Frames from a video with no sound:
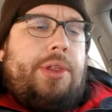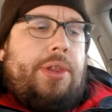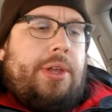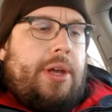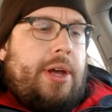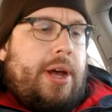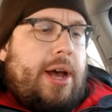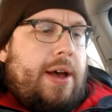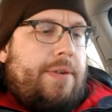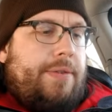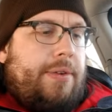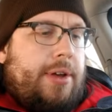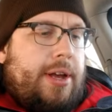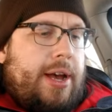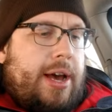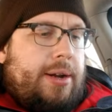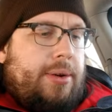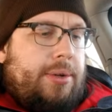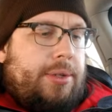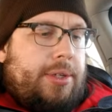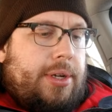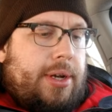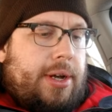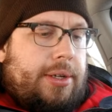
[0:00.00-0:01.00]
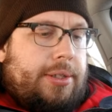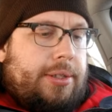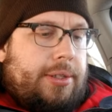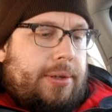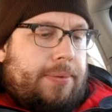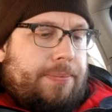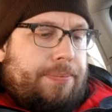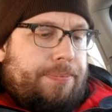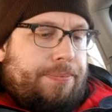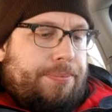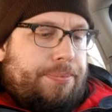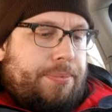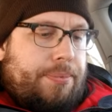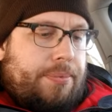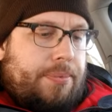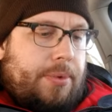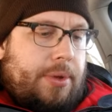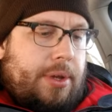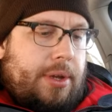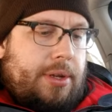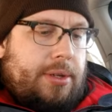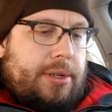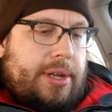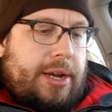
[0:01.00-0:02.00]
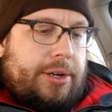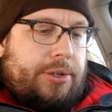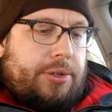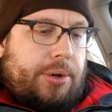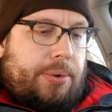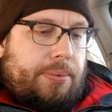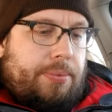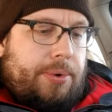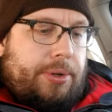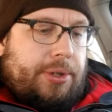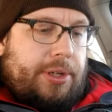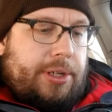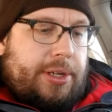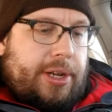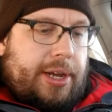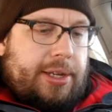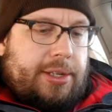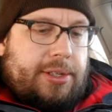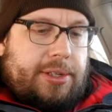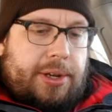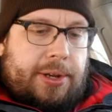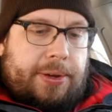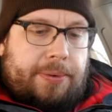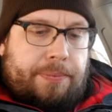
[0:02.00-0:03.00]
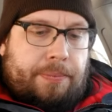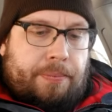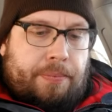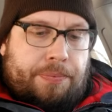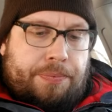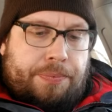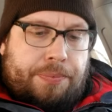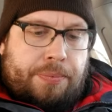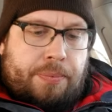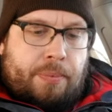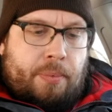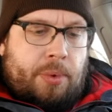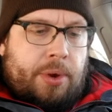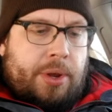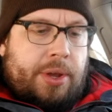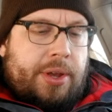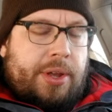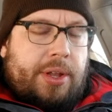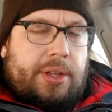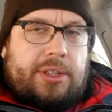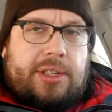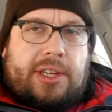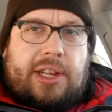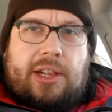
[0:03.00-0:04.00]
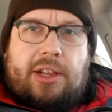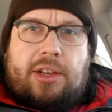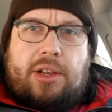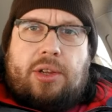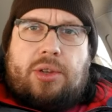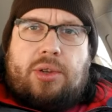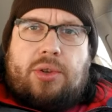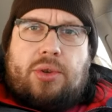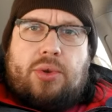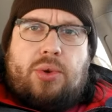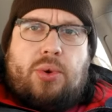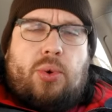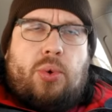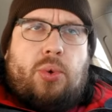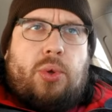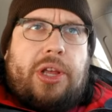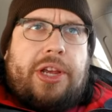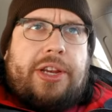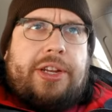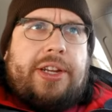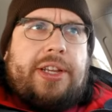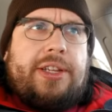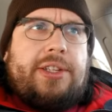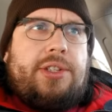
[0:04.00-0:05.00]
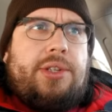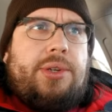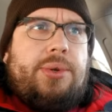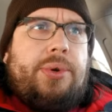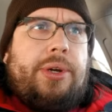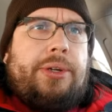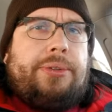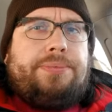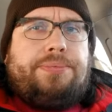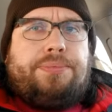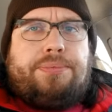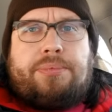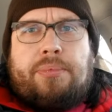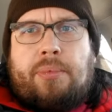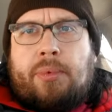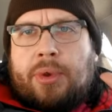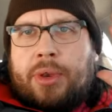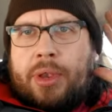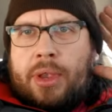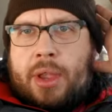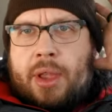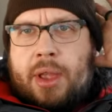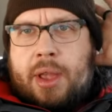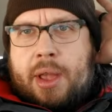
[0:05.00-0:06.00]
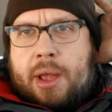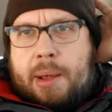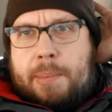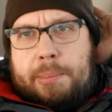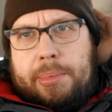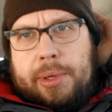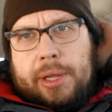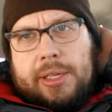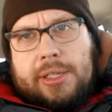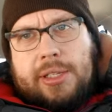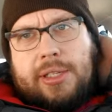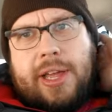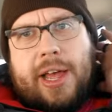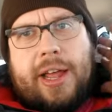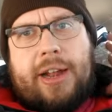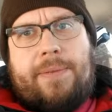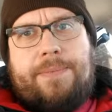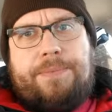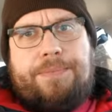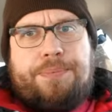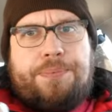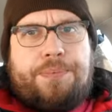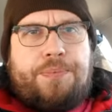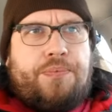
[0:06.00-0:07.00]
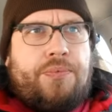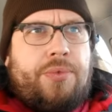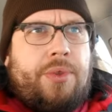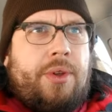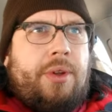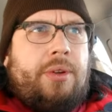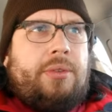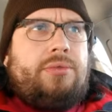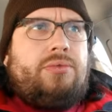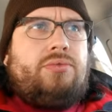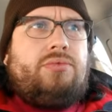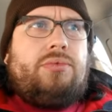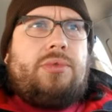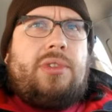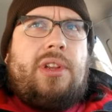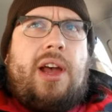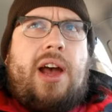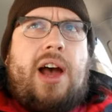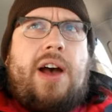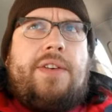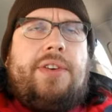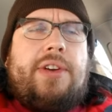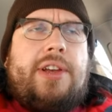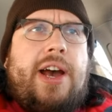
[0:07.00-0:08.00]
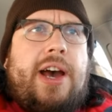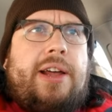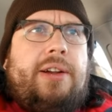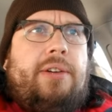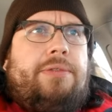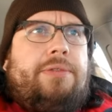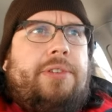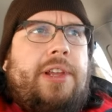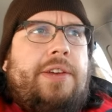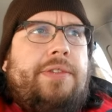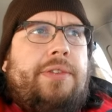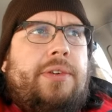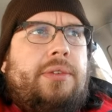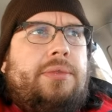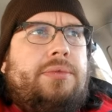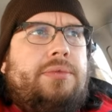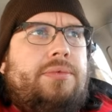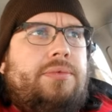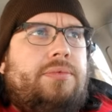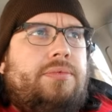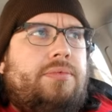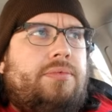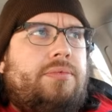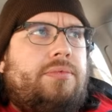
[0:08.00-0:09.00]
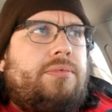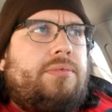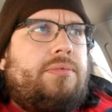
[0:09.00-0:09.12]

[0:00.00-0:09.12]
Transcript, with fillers: But the avocado sauce is actually really tasty. It's got a little coolingness to it, plus that avocado flavor,